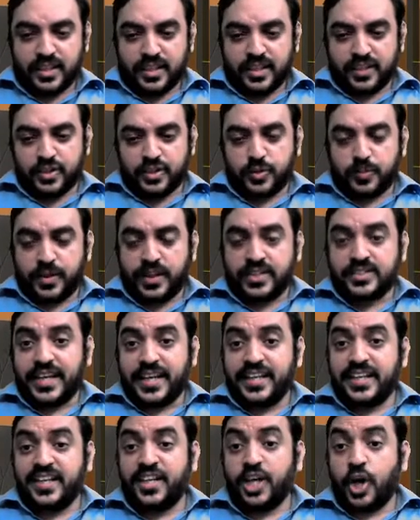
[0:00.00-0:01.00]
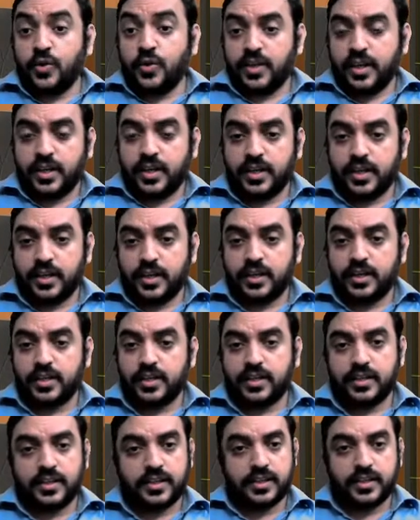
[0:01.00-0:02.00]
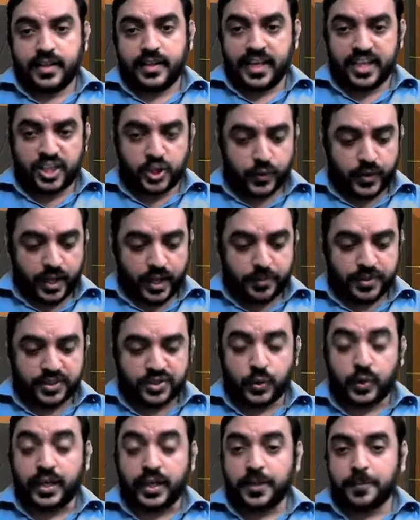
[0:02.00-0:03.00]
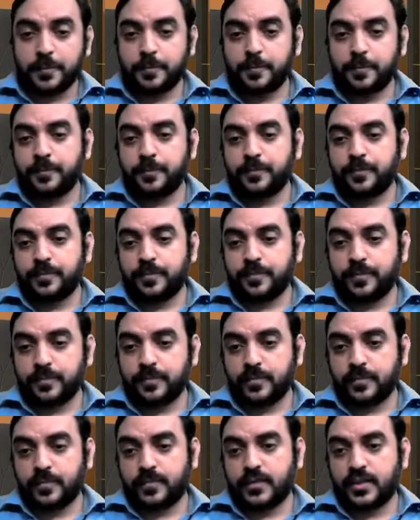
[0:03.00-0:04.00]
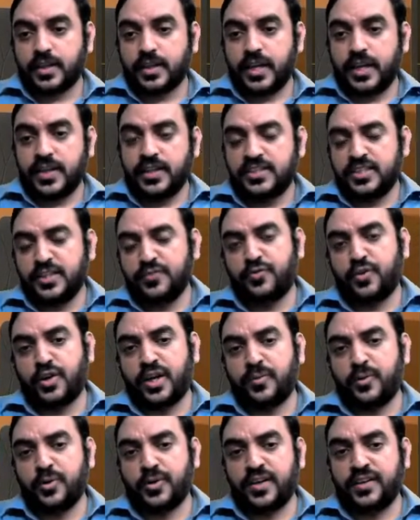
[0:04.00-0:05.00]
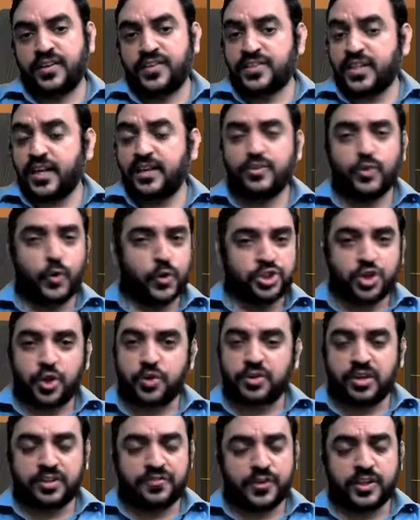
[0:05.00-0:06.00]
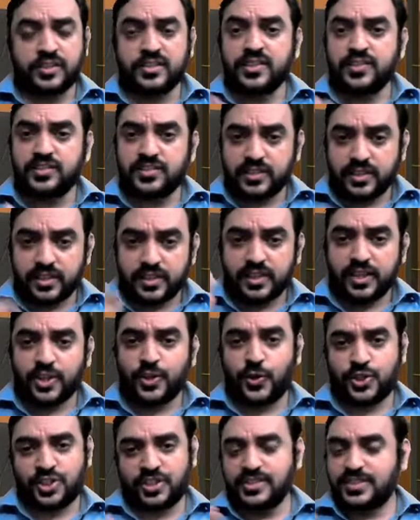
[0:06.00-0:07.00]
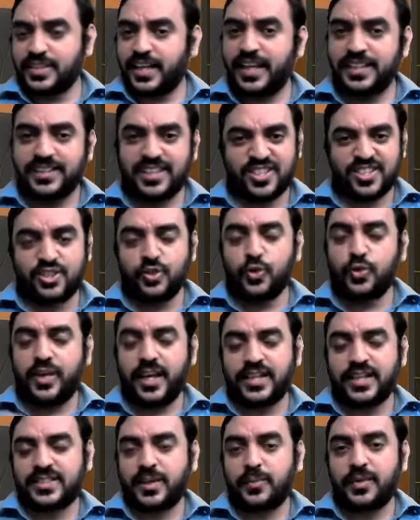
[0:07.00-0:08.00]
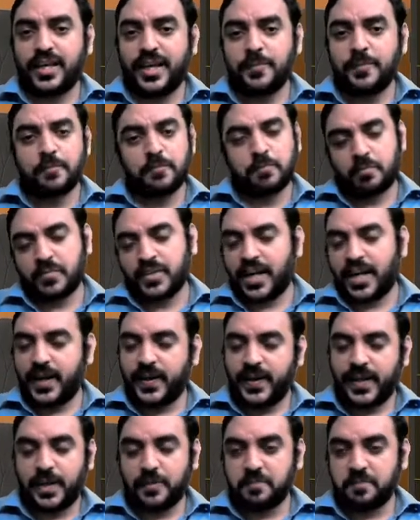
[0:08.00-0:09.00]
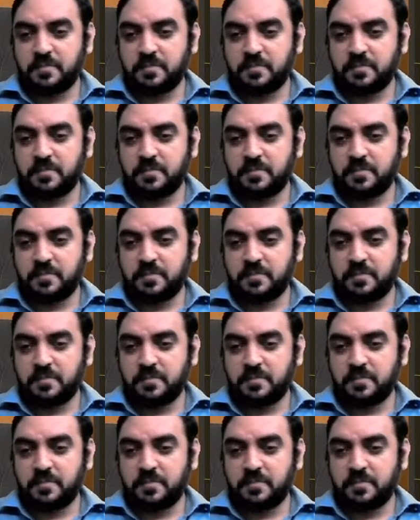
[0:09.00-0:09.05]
So please write it down. Take your time, it's okay. And see if you're able to understand. No shortcut for this. Questions like this do take some time. Can't help.